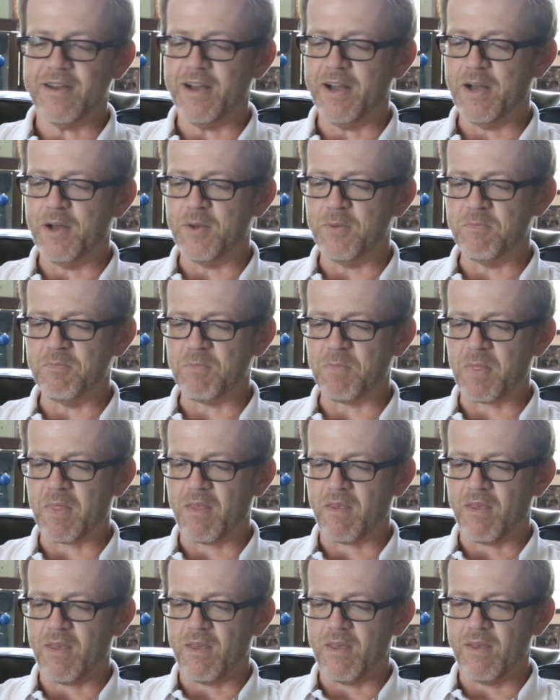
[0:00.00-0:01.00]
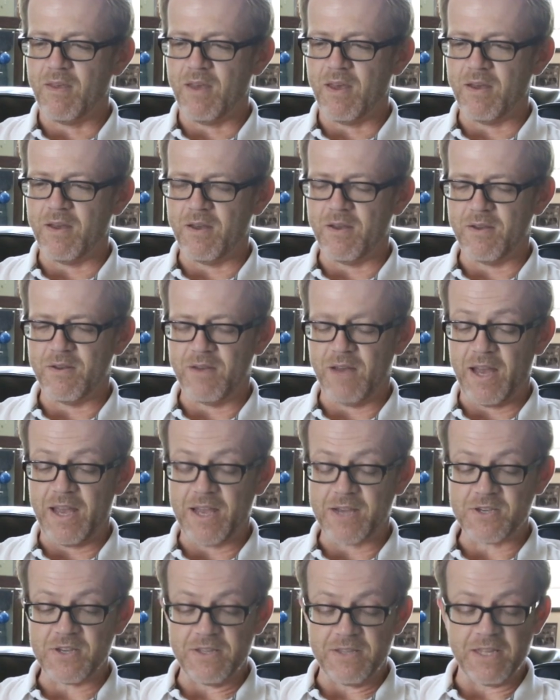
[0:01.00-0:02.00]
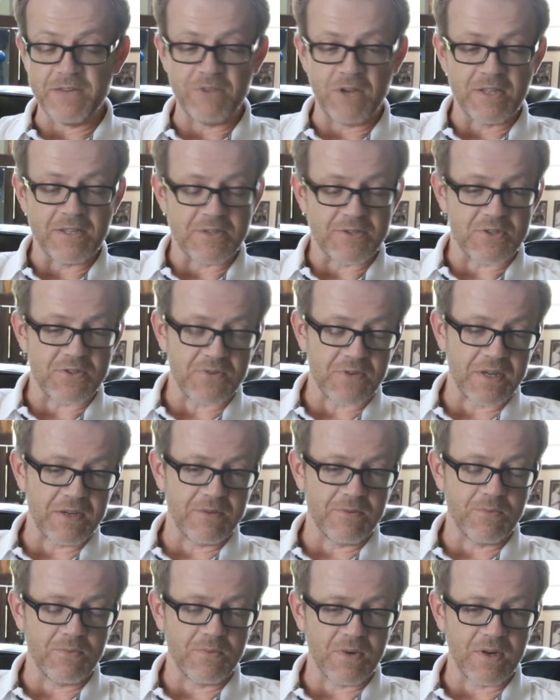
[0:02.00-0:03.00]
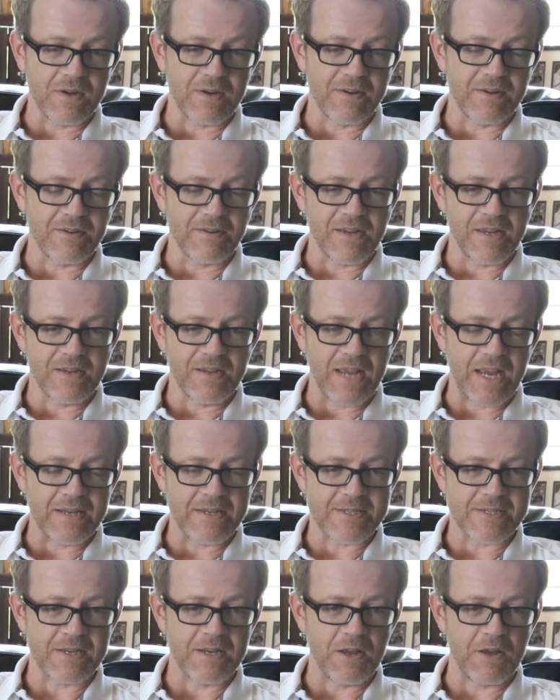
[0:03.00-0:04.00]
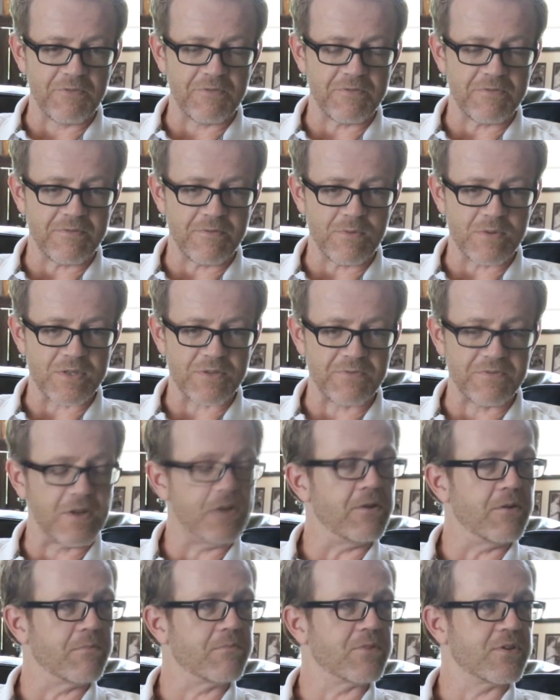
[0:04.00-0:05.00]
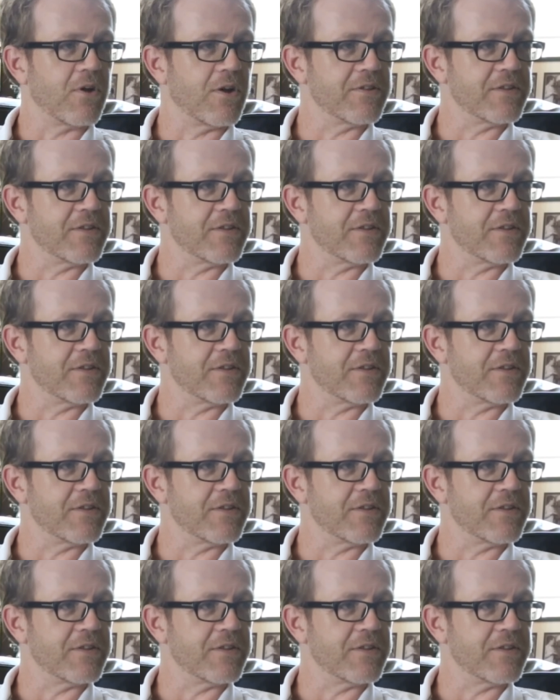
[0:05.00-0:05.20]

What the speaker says: I actually live on the street where Eight Is Enough was filmed.